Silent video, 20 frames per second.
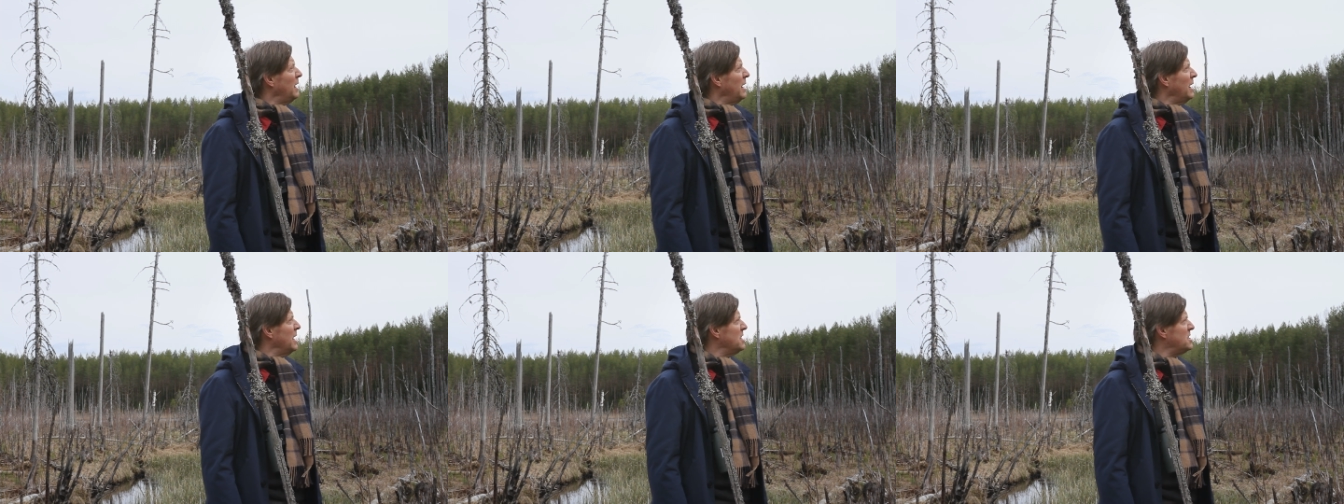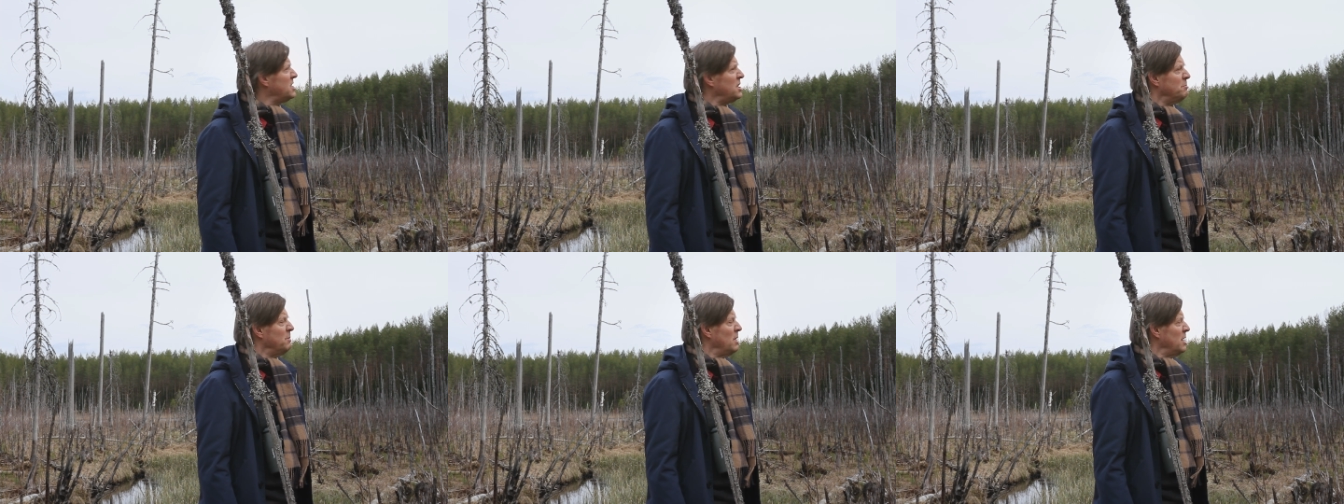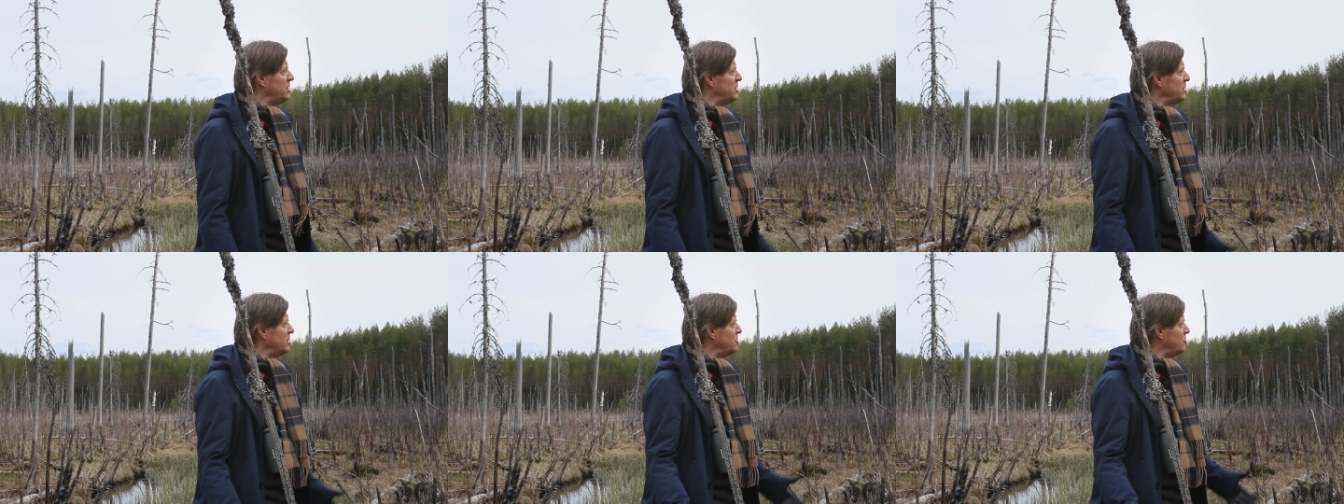
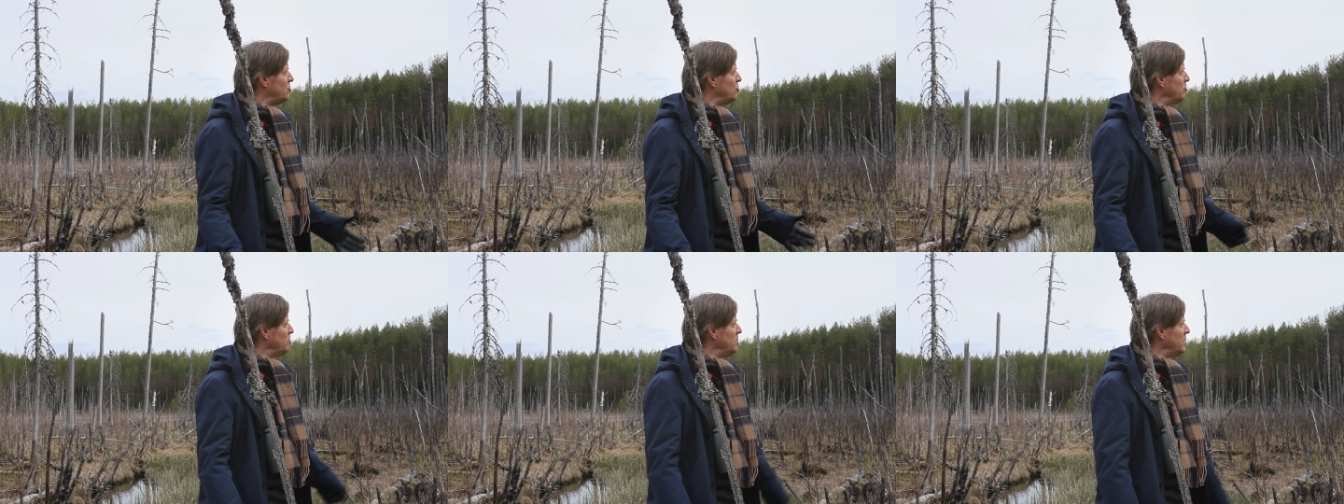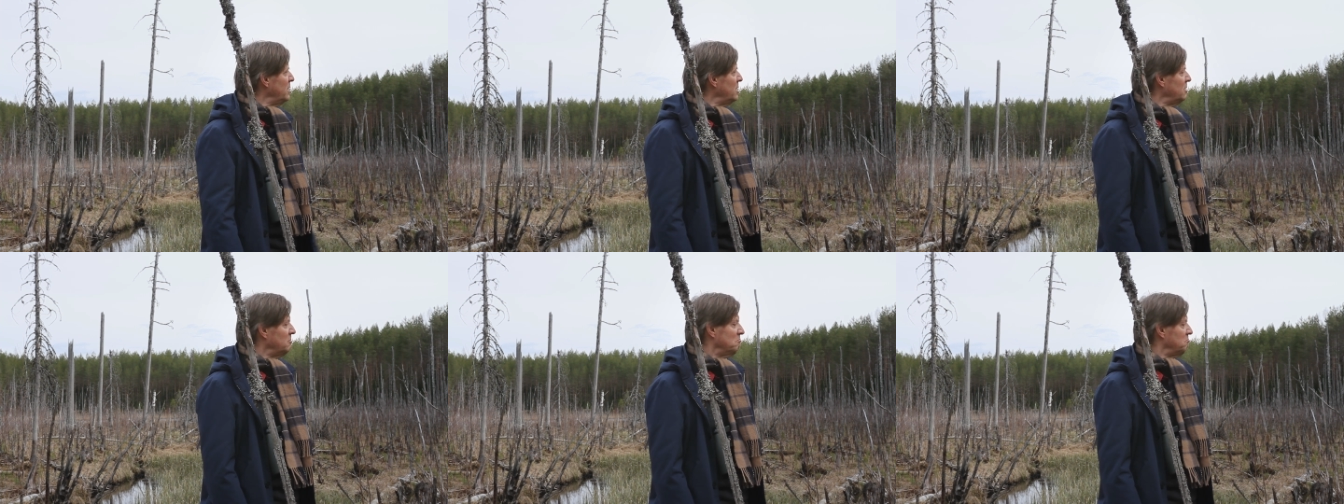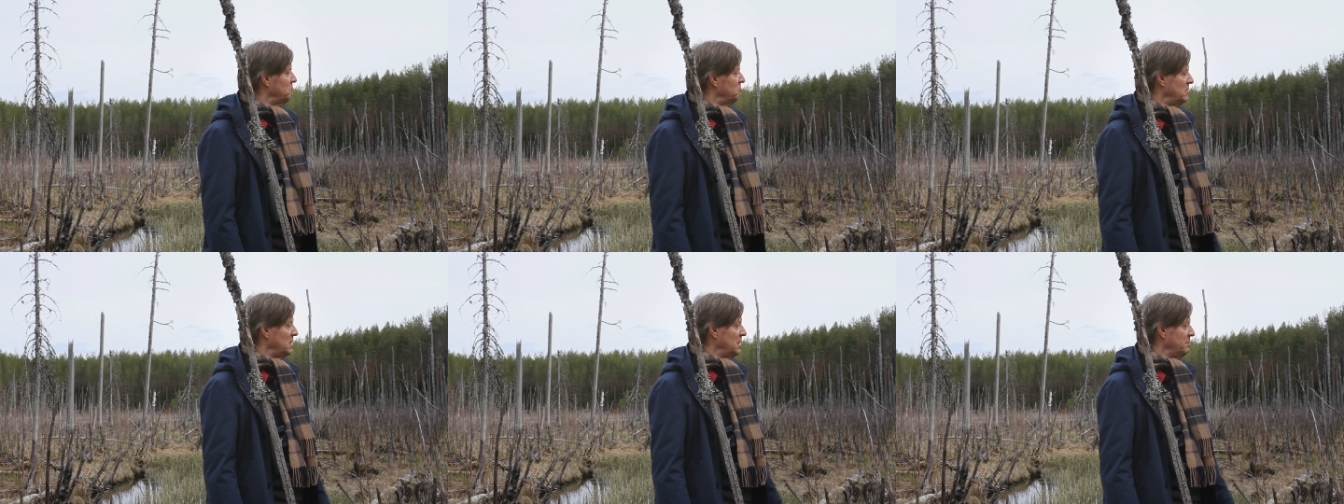estimated to be
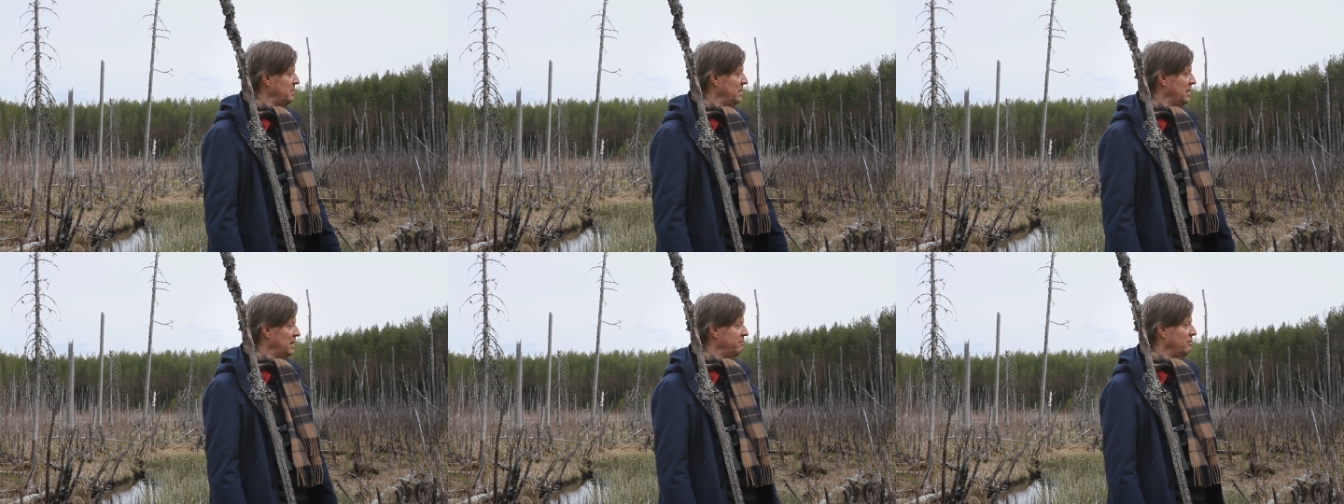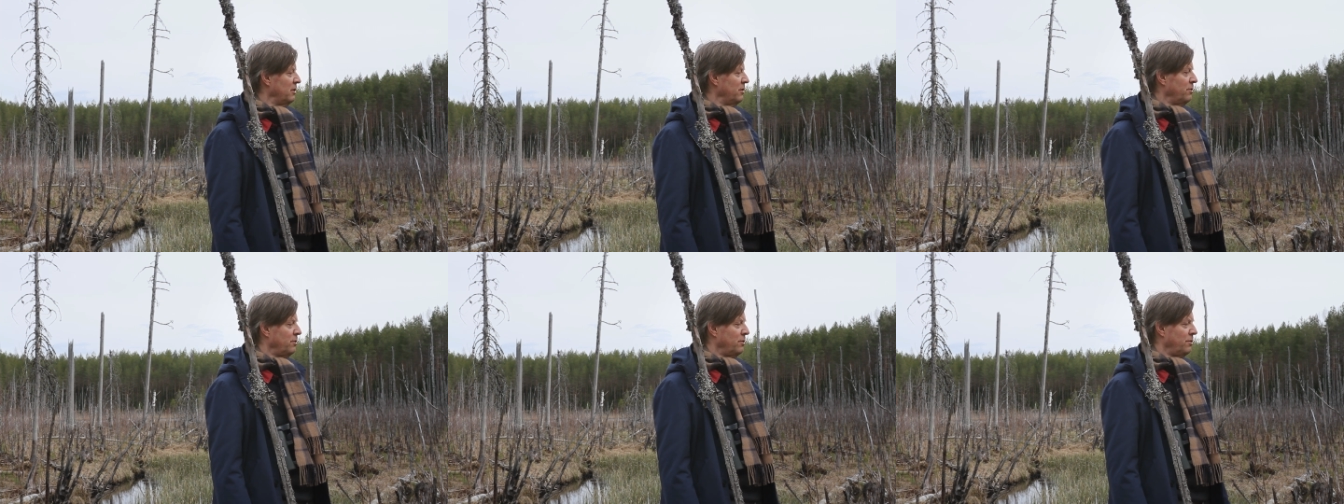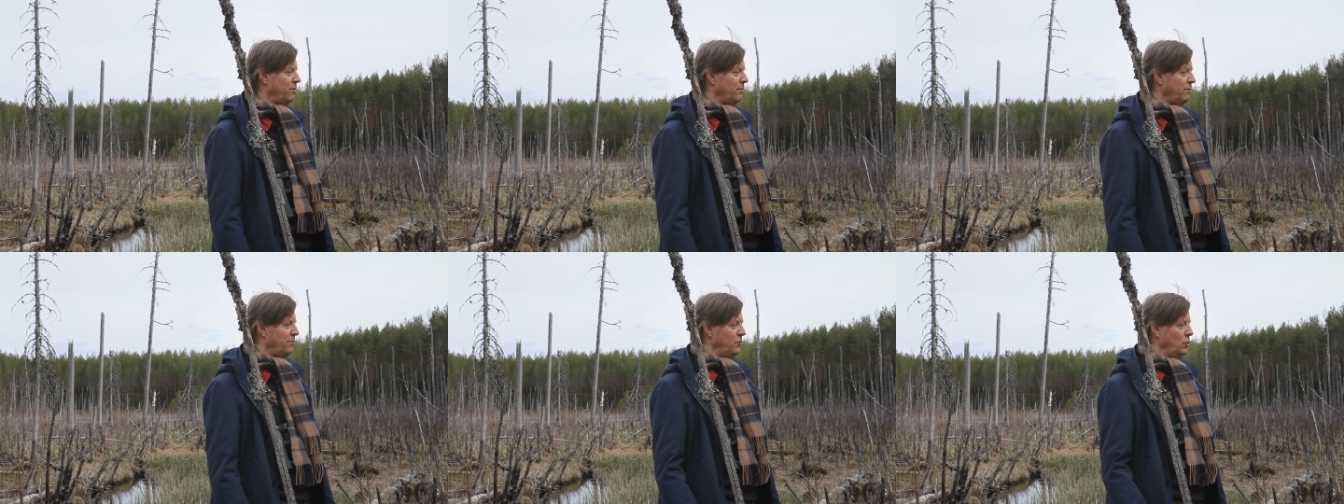maybe even
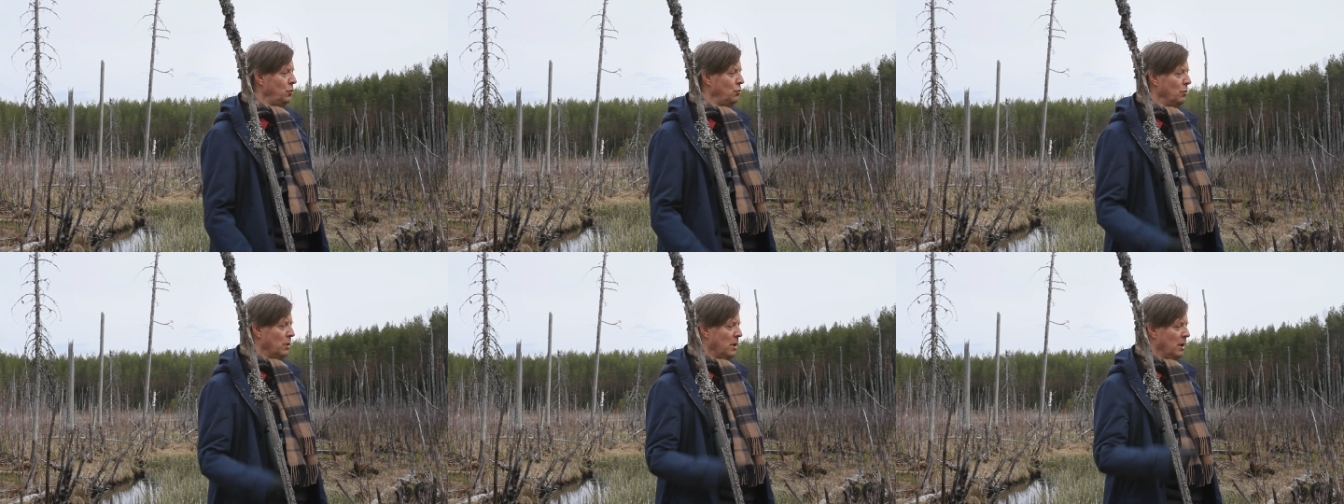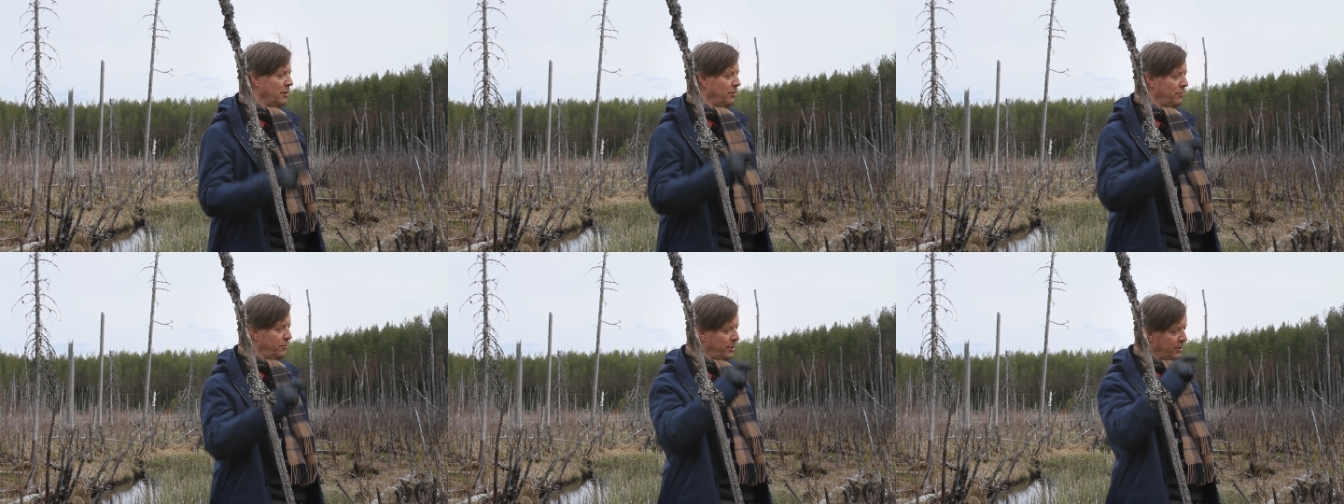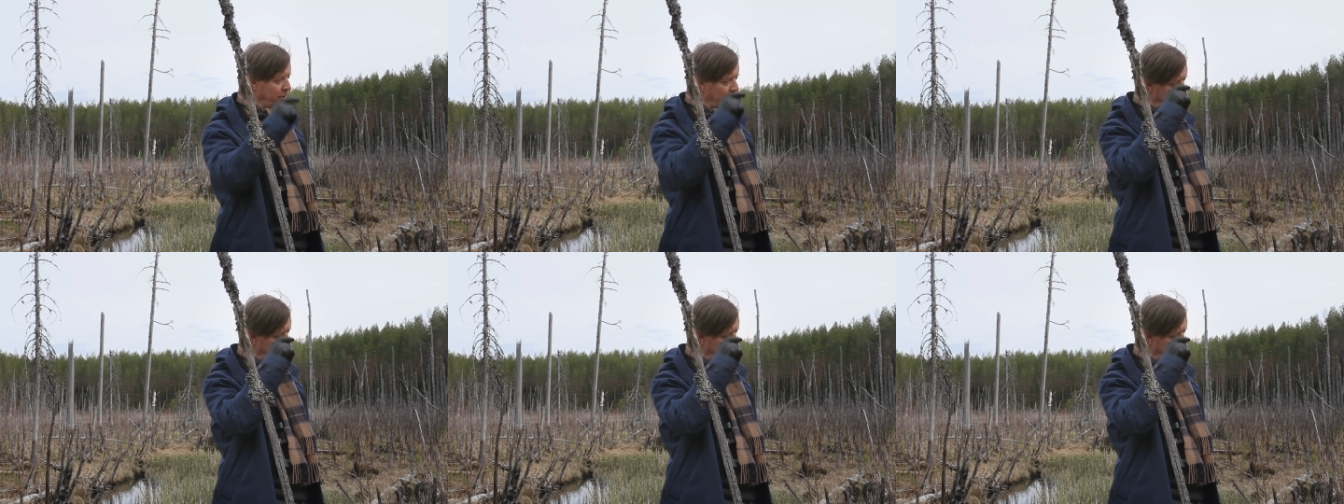few hundred